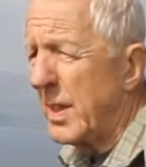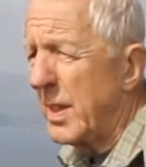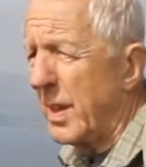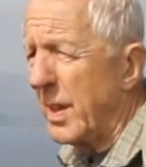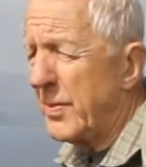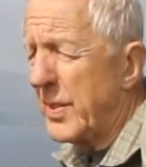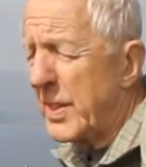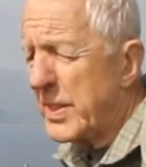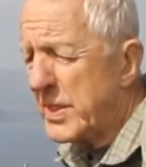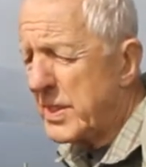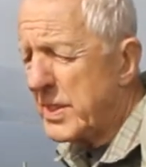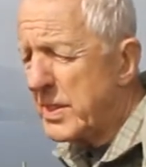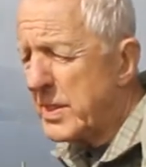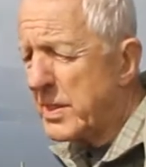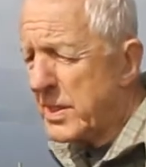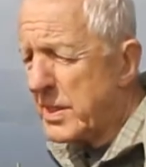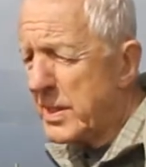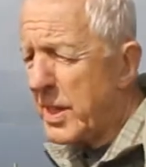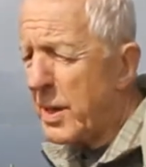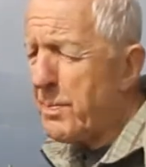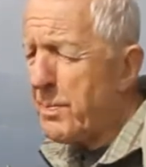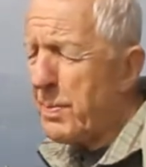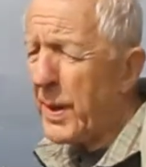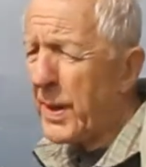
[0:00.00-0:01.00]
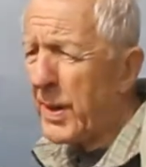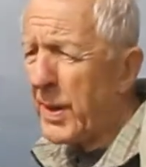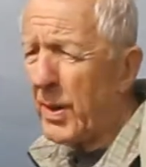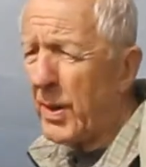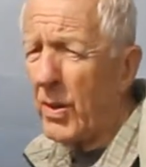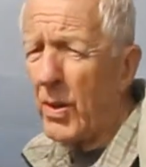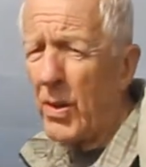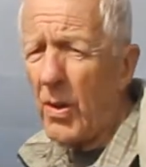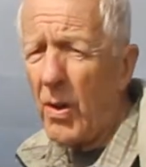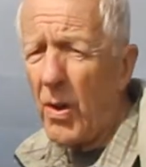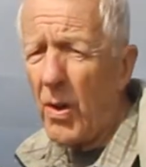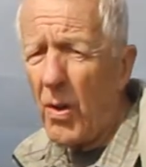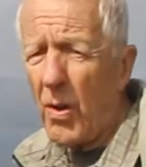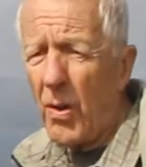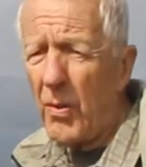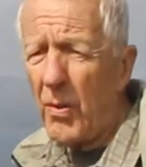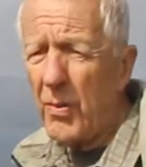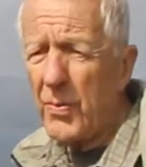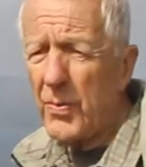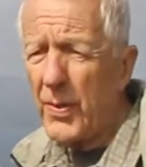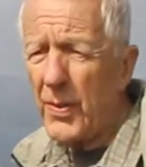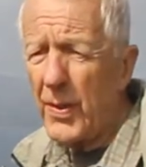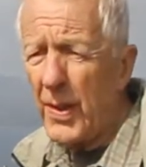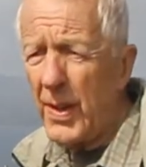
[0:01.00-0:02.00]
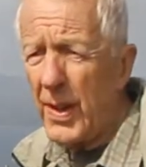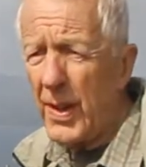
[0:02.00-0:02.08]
And this is typical of